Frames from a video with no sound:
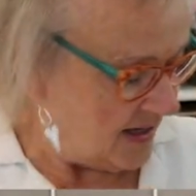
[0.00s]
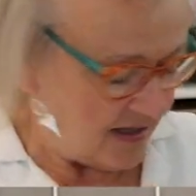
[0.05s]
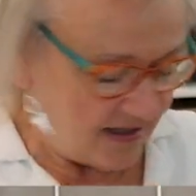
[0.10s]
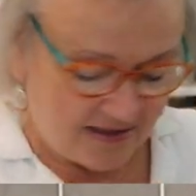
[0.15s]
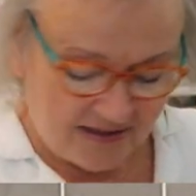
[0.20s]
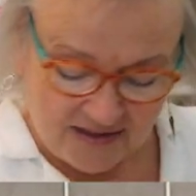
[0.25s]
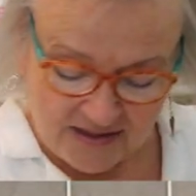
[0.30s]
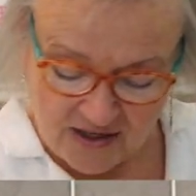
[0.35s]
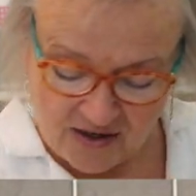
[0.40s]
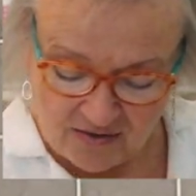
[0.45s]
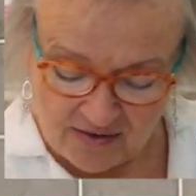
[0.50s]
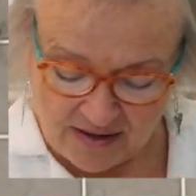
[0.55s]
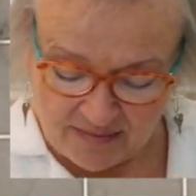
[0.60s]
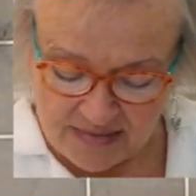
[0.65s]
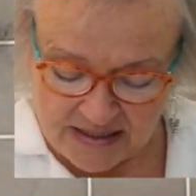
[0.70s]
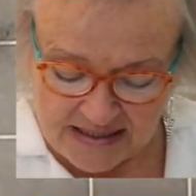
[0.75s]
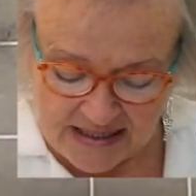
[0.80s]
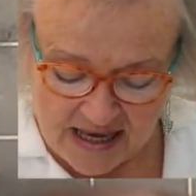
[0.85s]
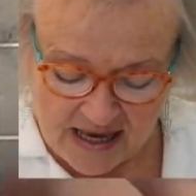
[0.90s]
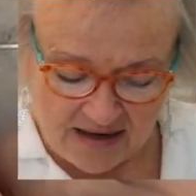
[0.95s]
so let
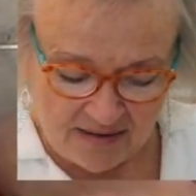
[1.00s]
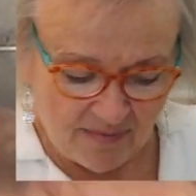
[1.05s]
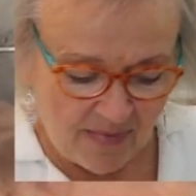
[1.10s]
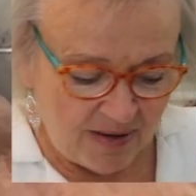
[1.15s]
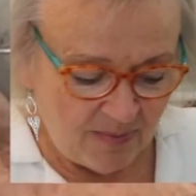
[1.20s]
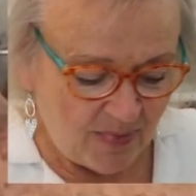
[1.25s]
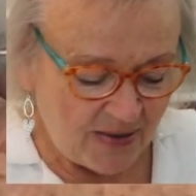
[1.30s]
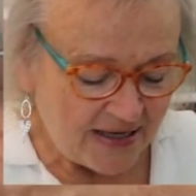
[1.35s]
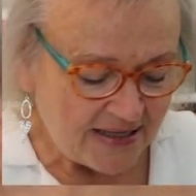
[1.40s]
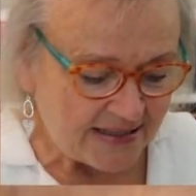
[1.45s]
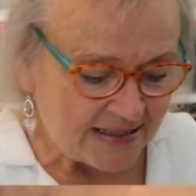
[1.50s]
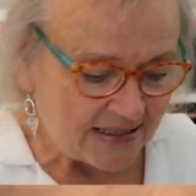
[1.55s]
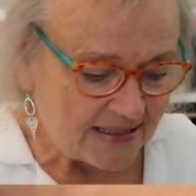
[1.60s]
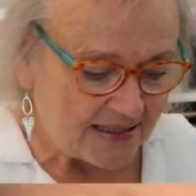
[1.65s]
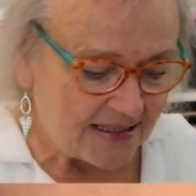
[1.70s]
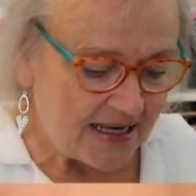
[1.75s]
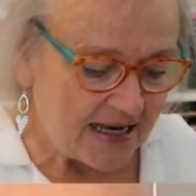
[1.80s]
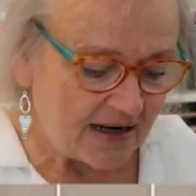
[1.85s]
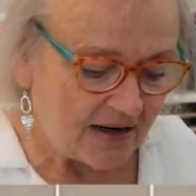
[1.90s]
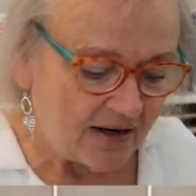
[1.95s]
me take my
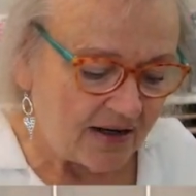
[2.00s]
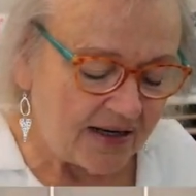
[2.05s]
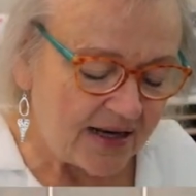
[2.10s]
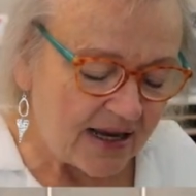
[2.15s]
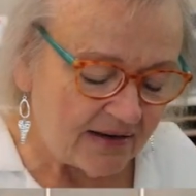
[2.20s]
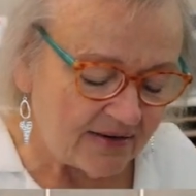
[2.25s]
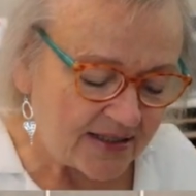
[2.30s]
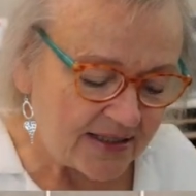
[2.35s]
pieces here. Now